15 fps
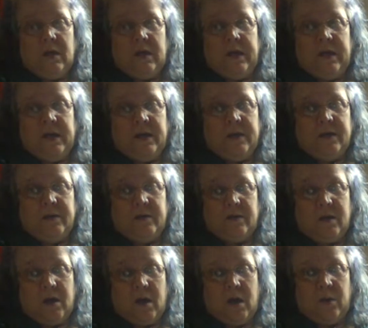And
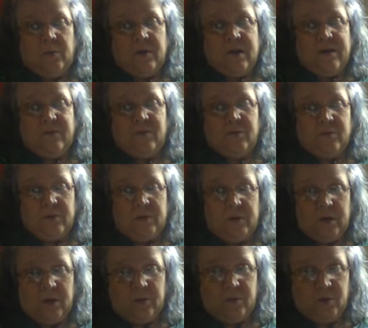I would never, you
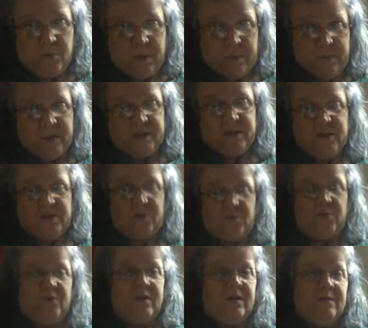know, do my business
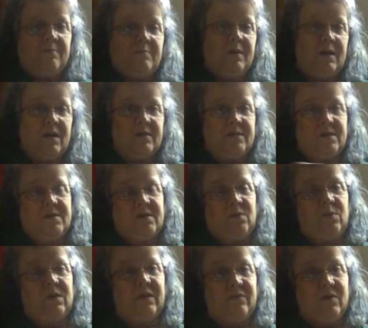through them because I see
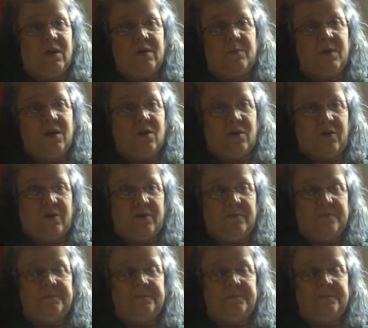what they've done to my daughter.